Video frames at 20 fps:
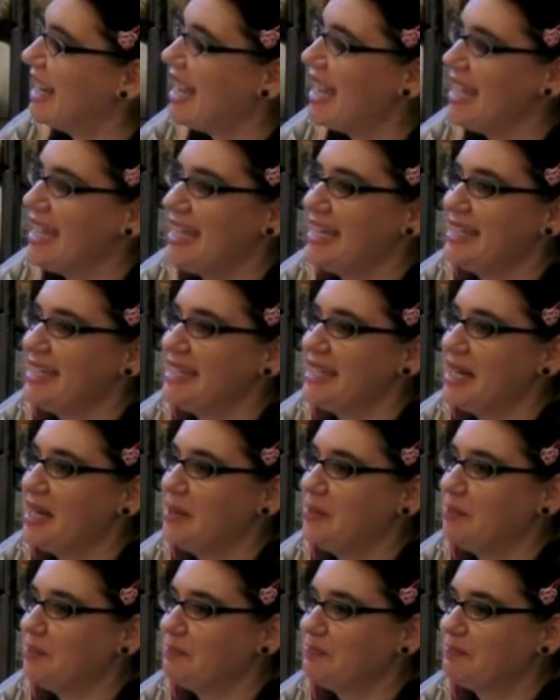And
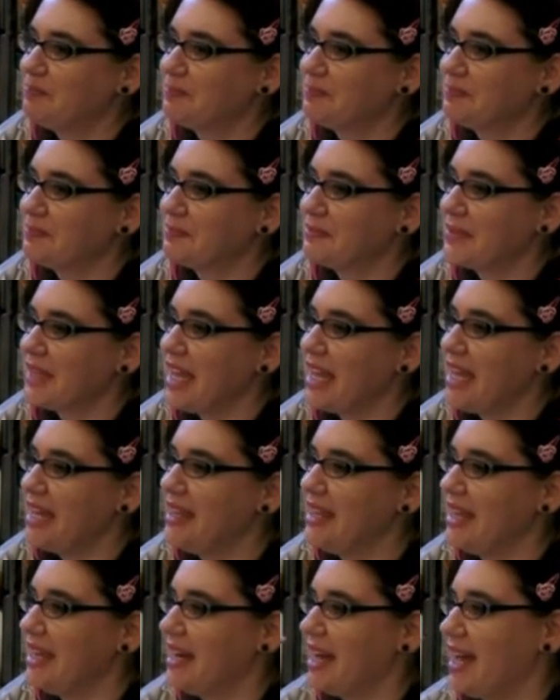
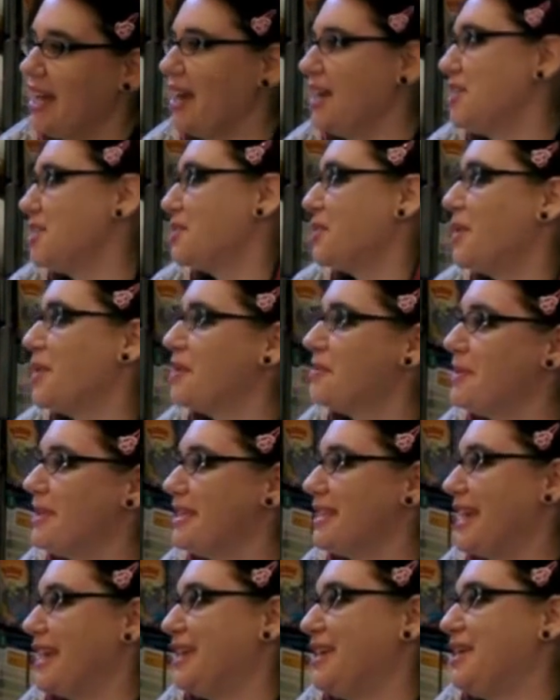then I just wrote up
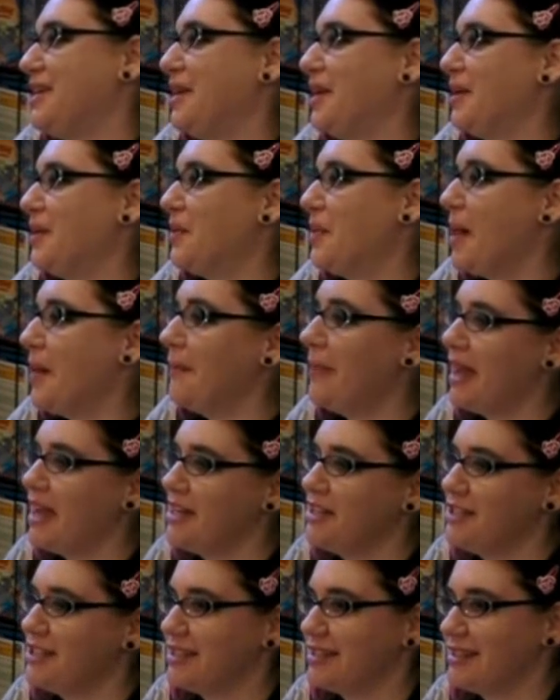these, like, you know,
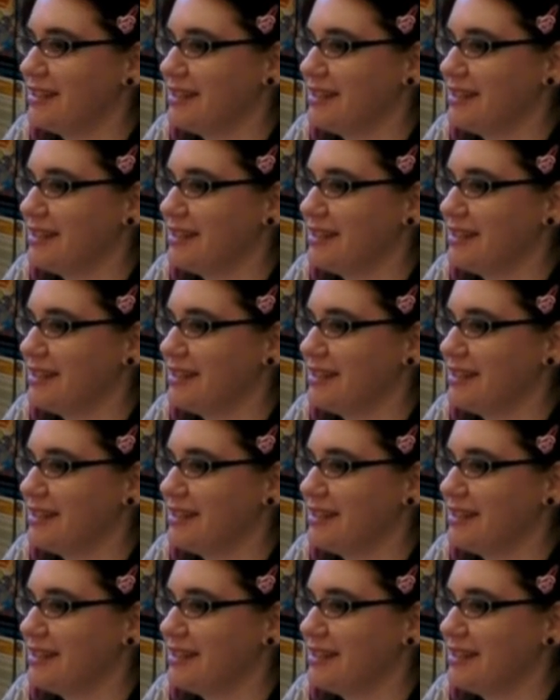one-page